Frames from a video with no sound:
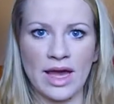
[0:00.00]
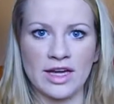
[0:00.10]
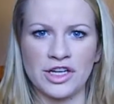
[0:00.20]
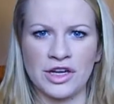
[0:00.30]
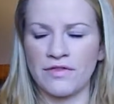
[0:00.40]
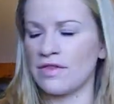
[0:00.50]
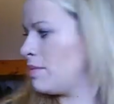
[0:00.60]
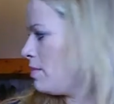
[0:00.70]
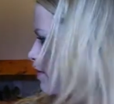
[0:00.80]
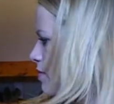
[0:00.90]
packaging of
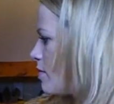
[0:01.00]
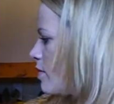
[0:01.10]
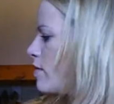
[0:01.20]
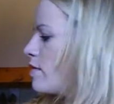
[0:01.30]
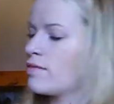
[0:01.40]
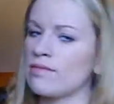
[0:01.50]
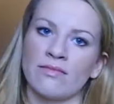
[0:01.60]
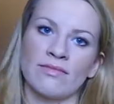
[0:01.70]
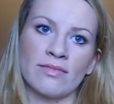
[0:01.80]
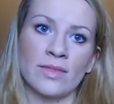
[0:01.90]
them.
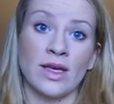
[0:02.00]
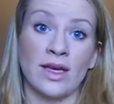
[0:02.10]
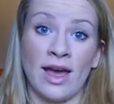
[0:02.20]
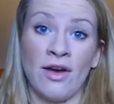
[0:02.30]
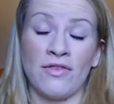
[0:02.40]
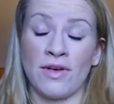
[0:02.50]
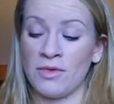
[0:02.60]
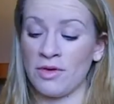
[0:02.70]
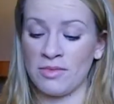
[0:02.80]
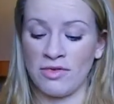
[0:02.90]
e.l.f.,
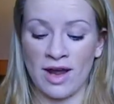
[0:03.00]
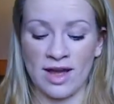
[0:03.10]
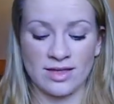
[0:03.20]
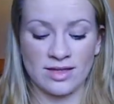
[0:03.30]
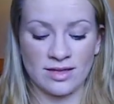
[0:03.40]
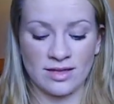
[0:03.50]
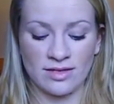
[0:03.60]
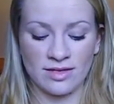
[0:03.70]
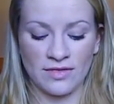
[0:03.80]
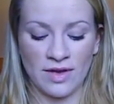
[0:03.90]
I'm not impressed.
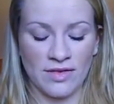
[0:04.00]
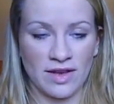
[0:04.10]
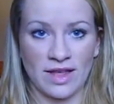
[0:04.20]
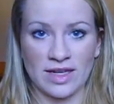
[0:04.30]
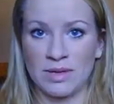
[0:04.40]
You've never done